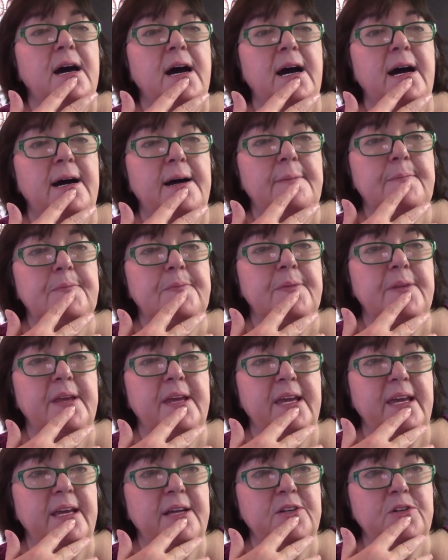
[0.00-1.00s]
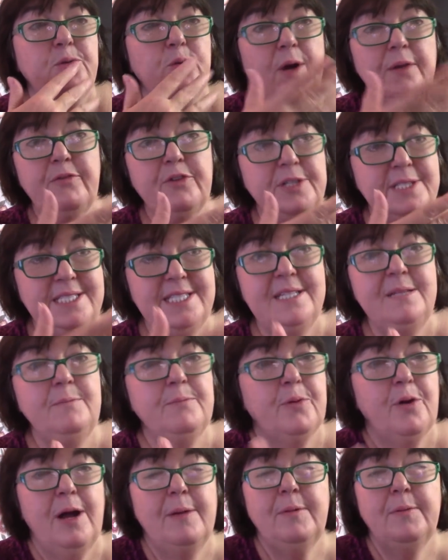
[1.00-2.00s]
And whoever
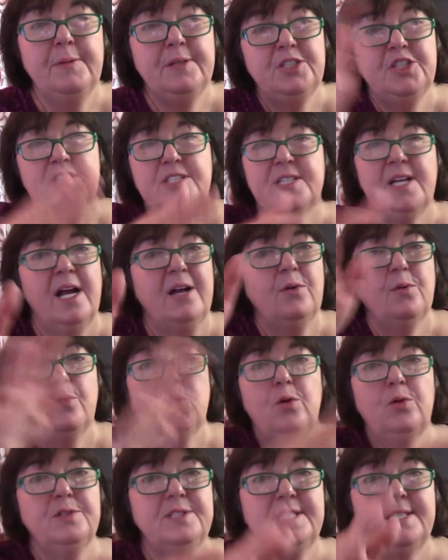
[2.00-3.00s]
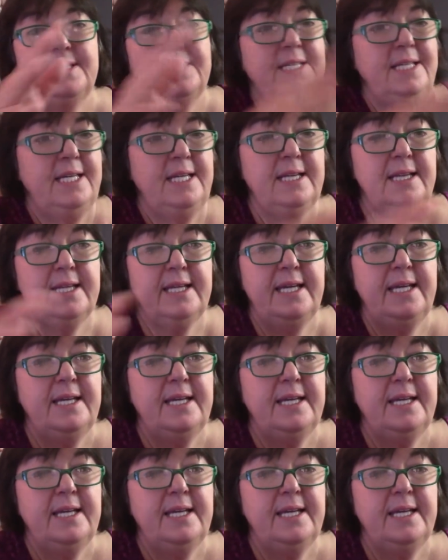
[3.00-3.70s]
did probably just unrolled it neatly